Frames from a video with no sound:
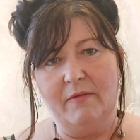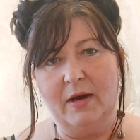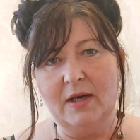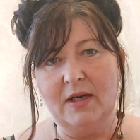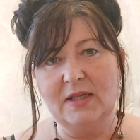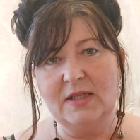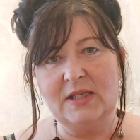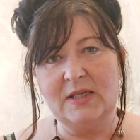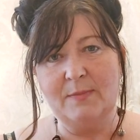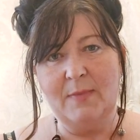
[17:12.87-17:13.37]
I
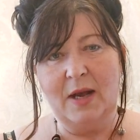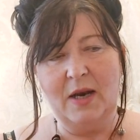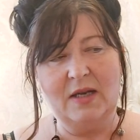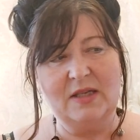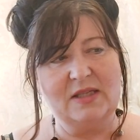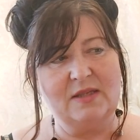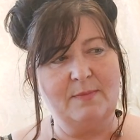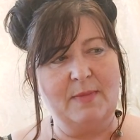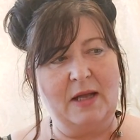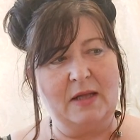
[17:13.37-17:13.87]
can smell
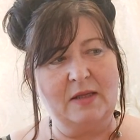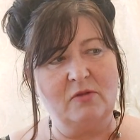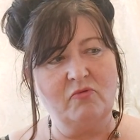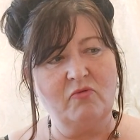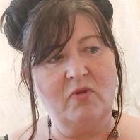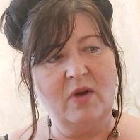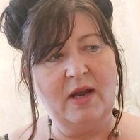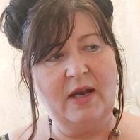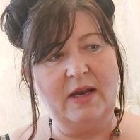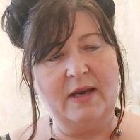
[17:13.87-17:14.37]
it. Smells
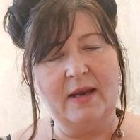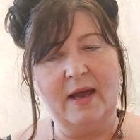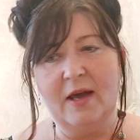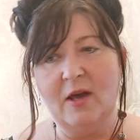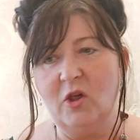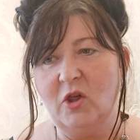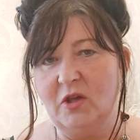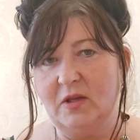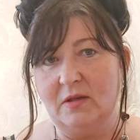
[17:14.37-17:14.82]
really nice.